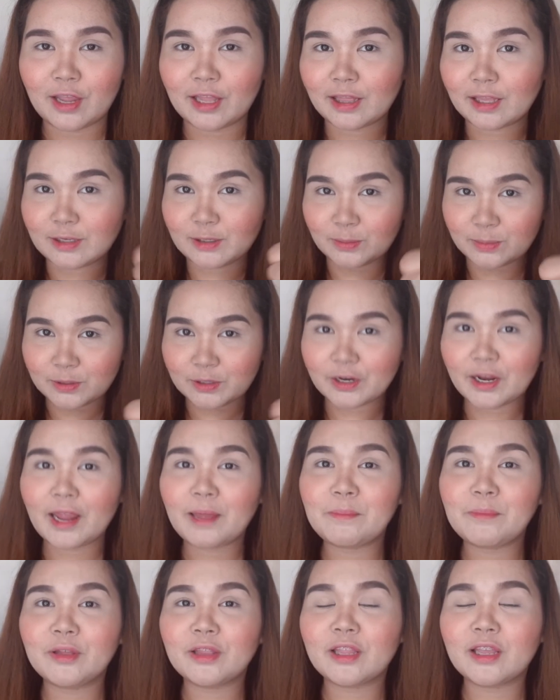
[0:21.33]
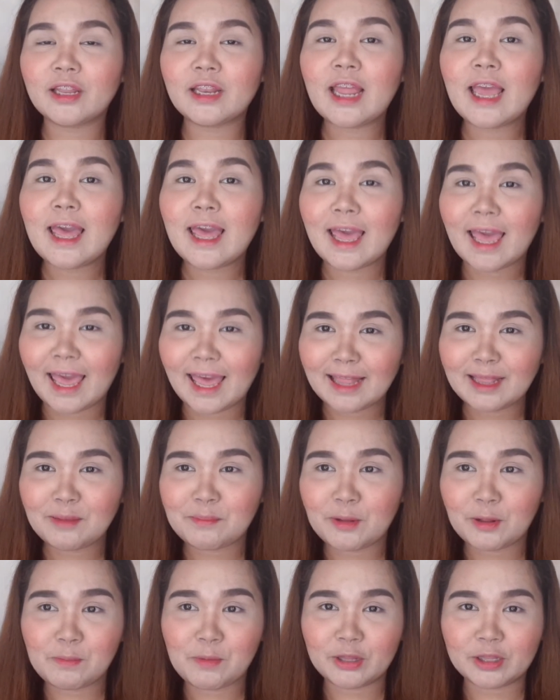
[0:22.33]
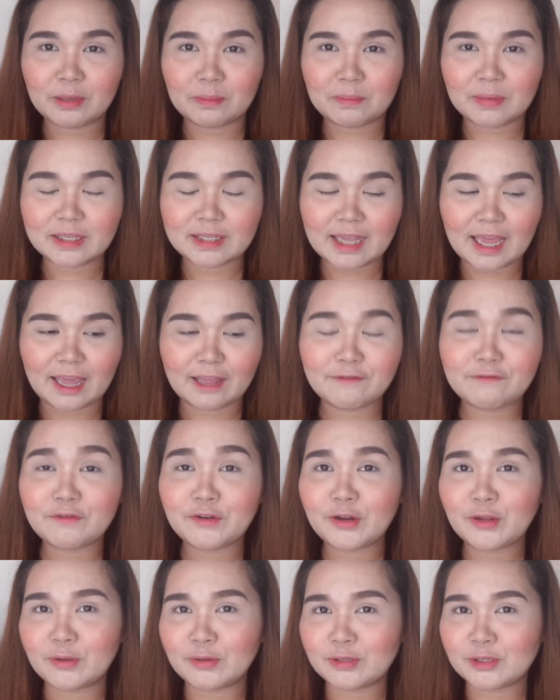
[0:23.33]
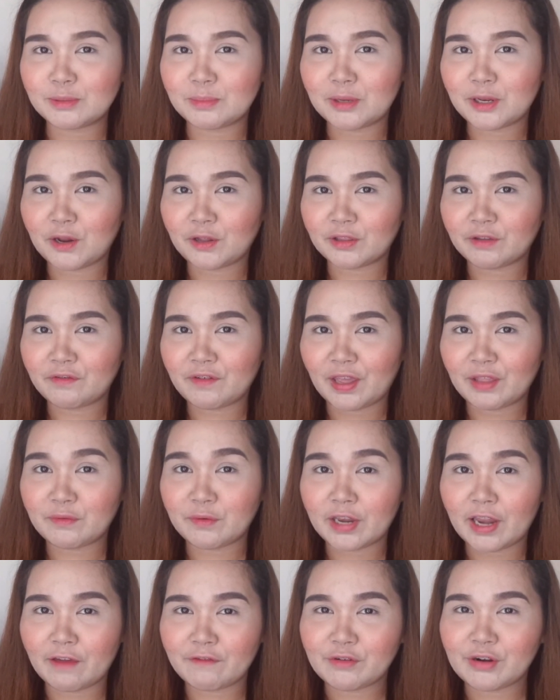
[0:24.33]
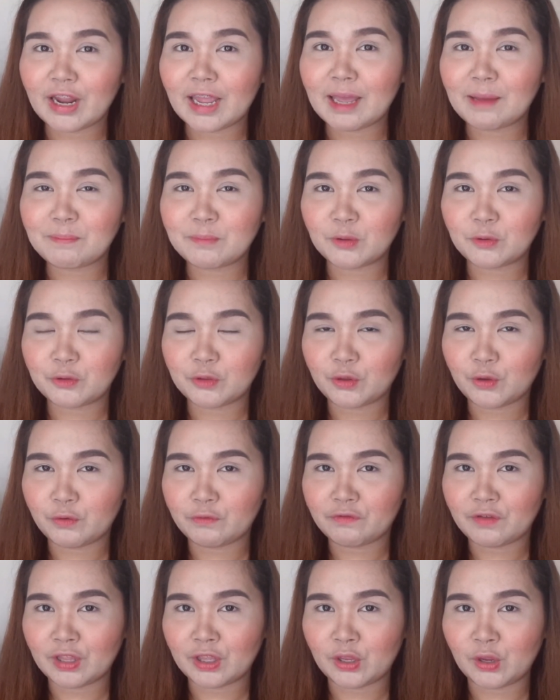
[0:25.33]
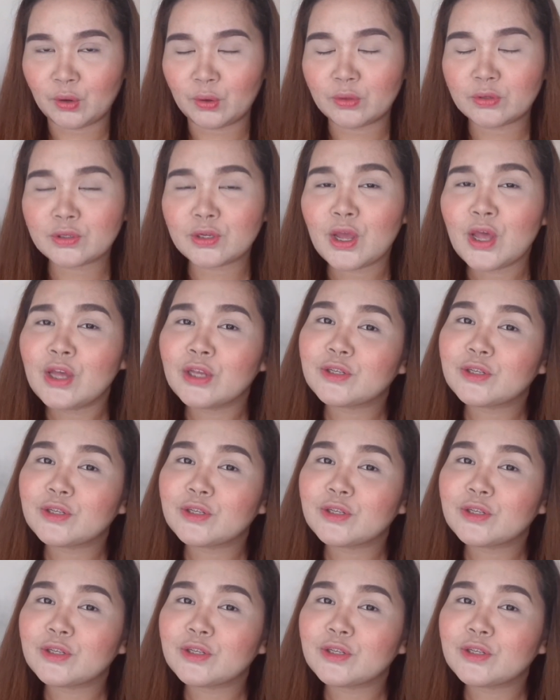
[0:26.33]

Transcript: to hit the subscribe button and the bell button beside for you to be notified whenever I upload new videos.